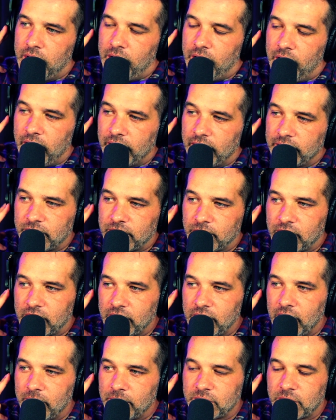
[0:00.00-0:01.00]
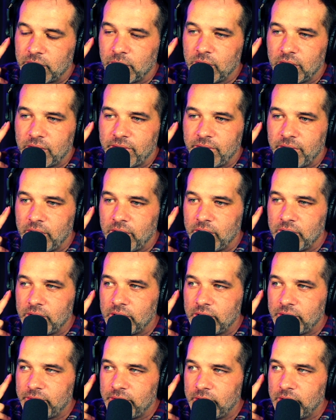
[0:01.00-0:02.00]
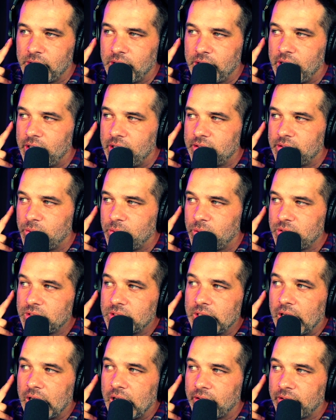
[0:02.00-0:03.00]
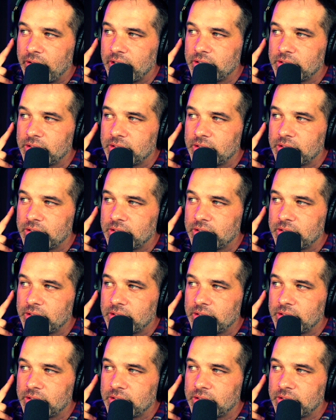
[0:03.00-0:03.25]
All right, so club. So look for Divorce Diaries.